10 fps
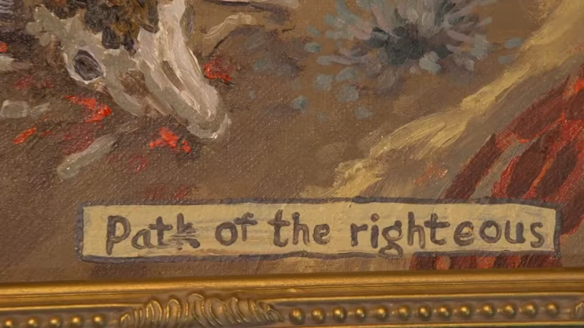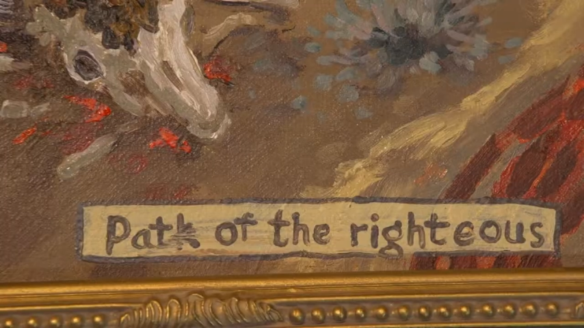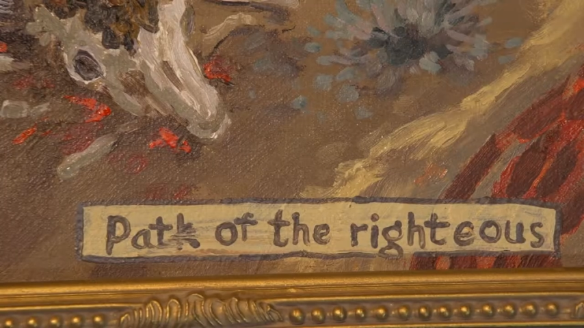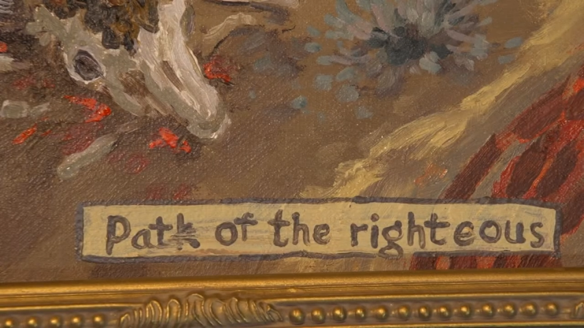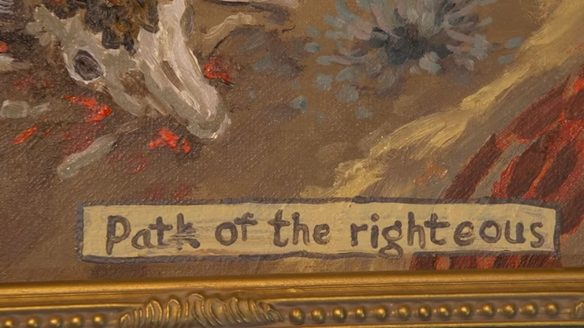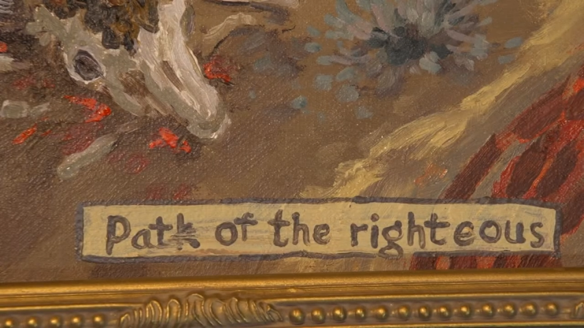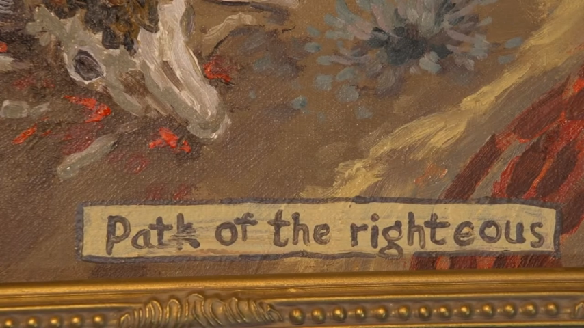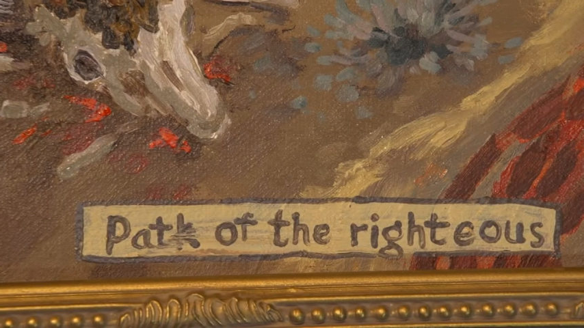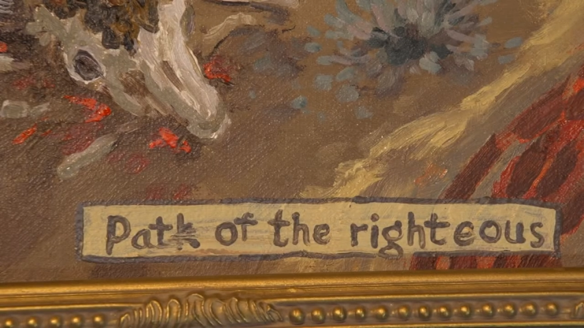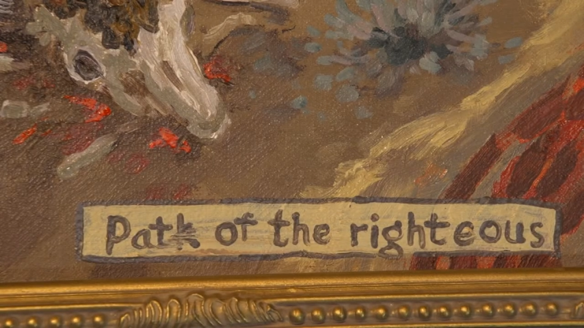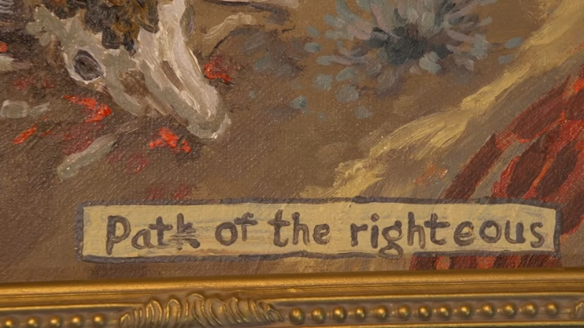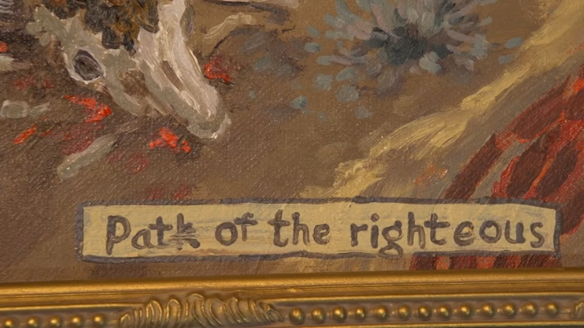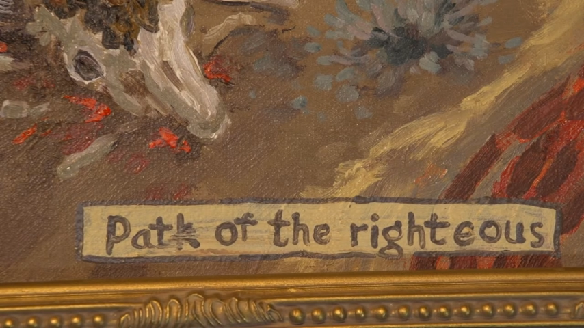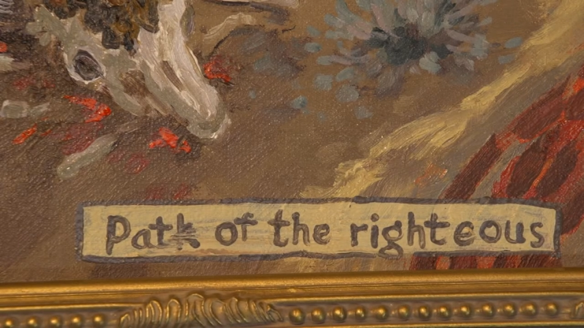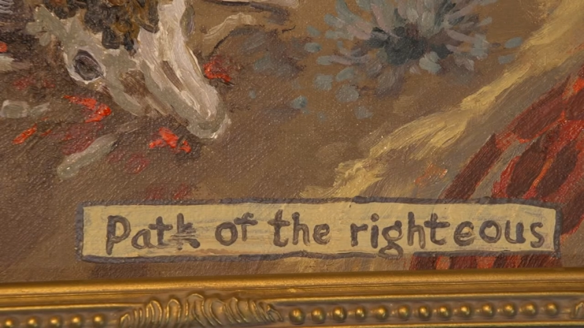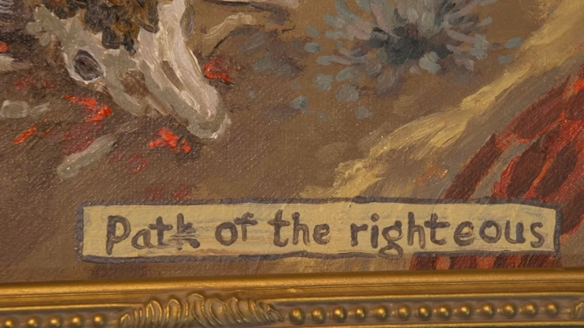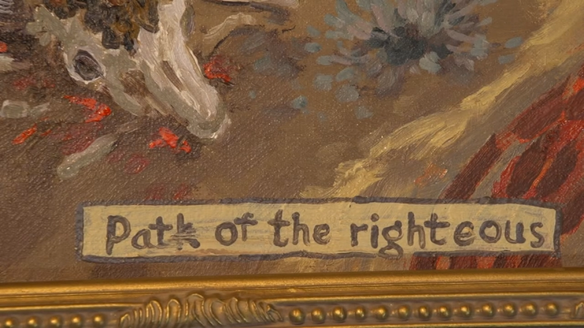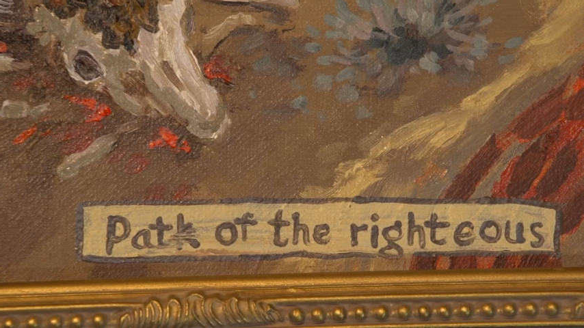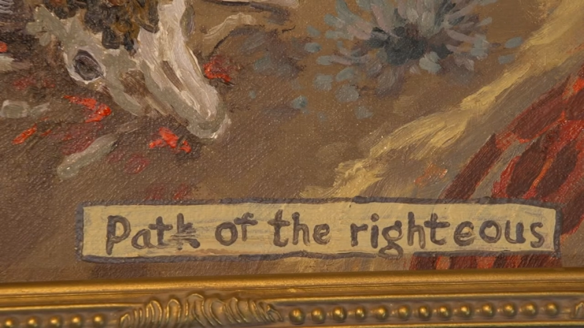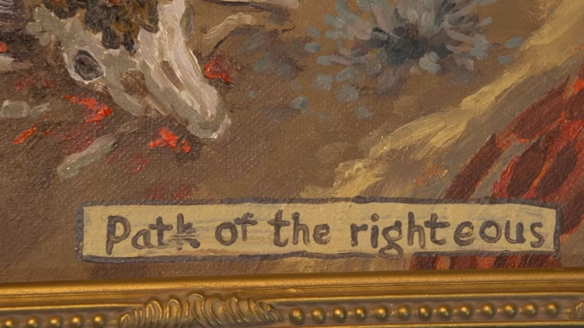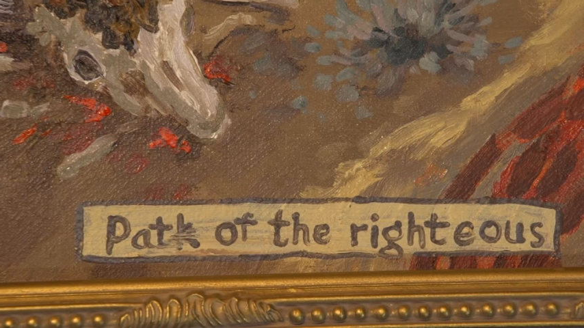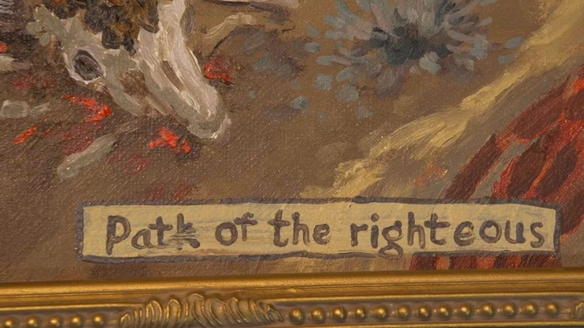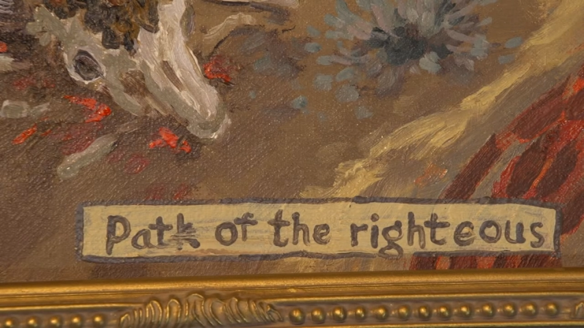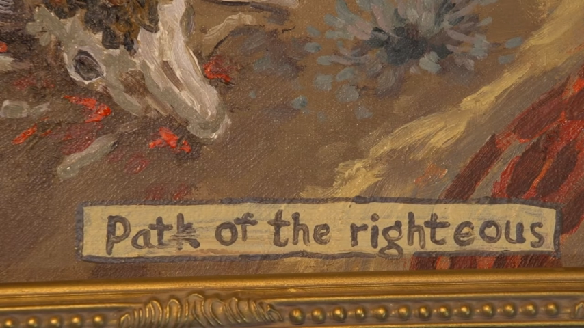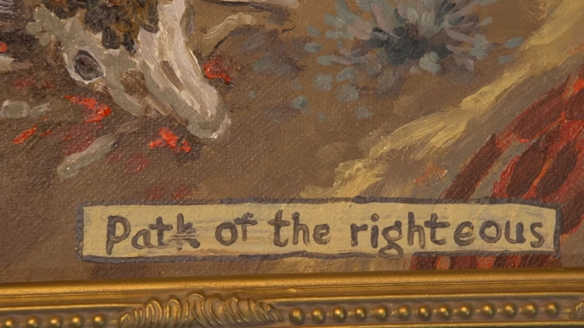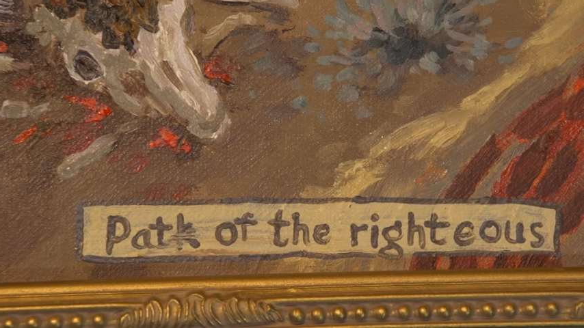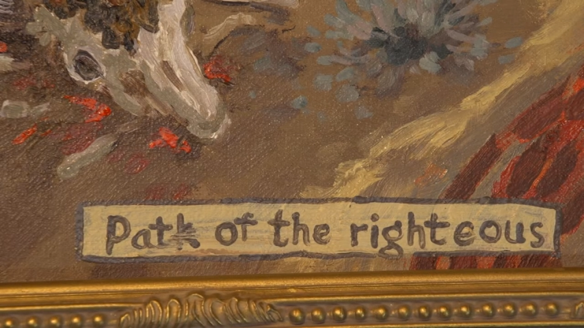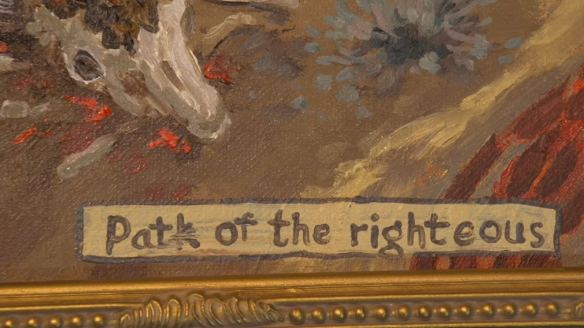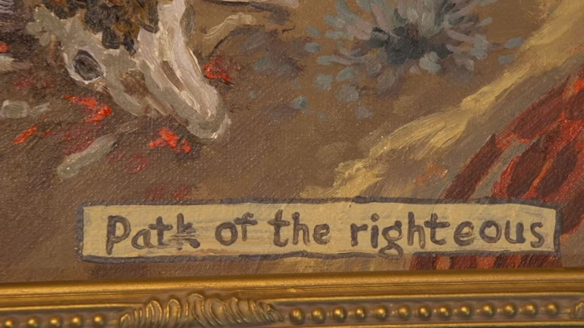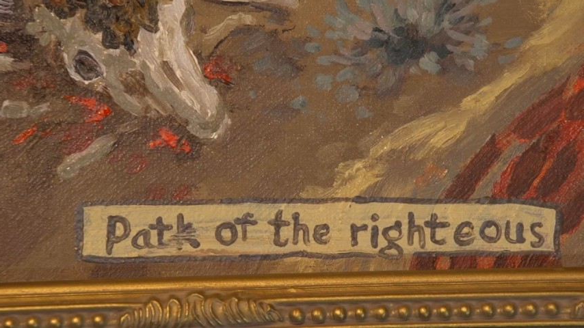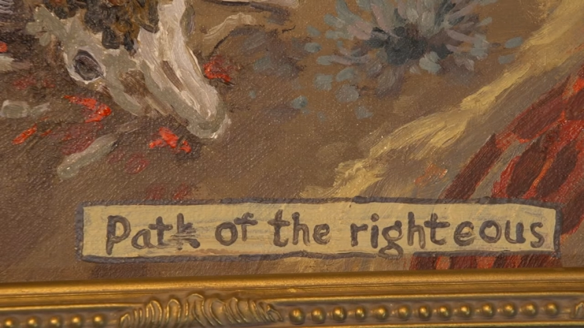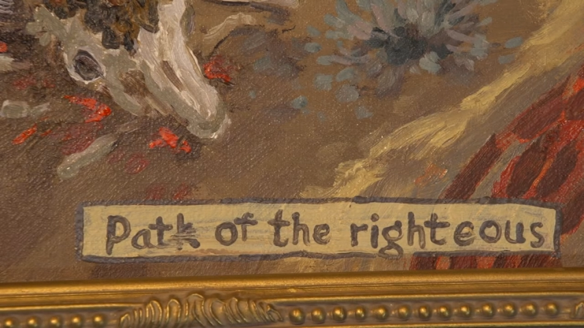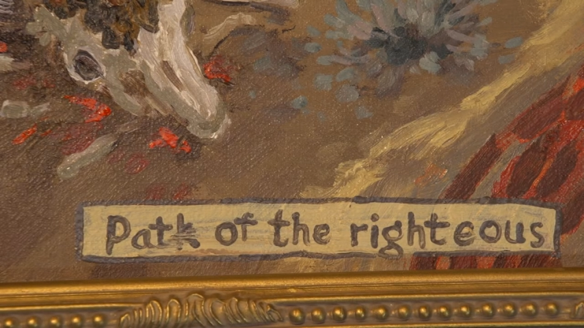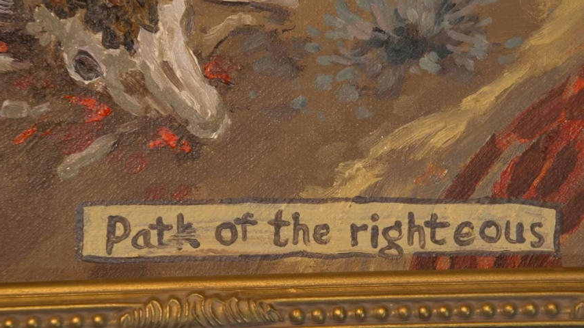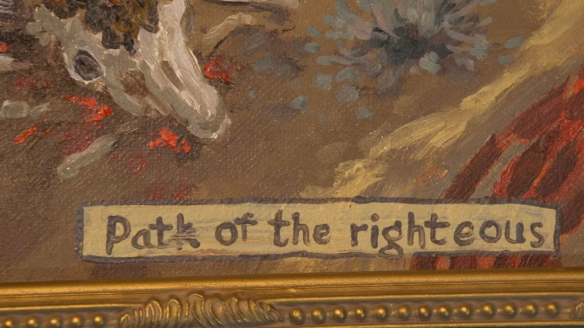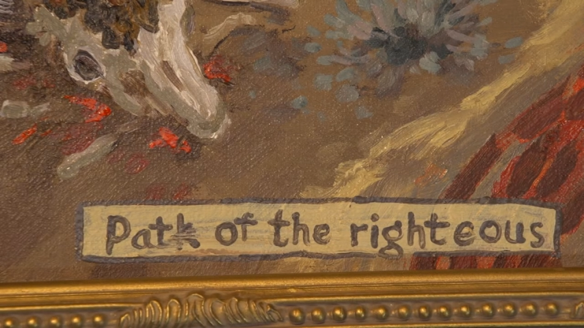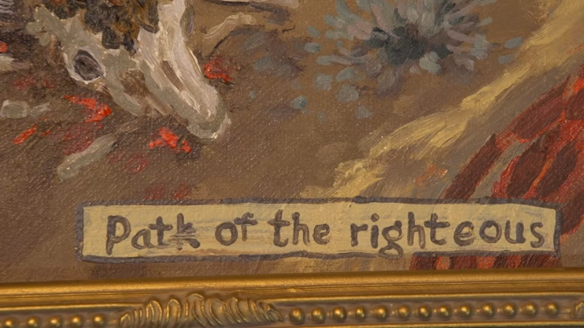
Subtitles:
Nobody's mouth can be seen.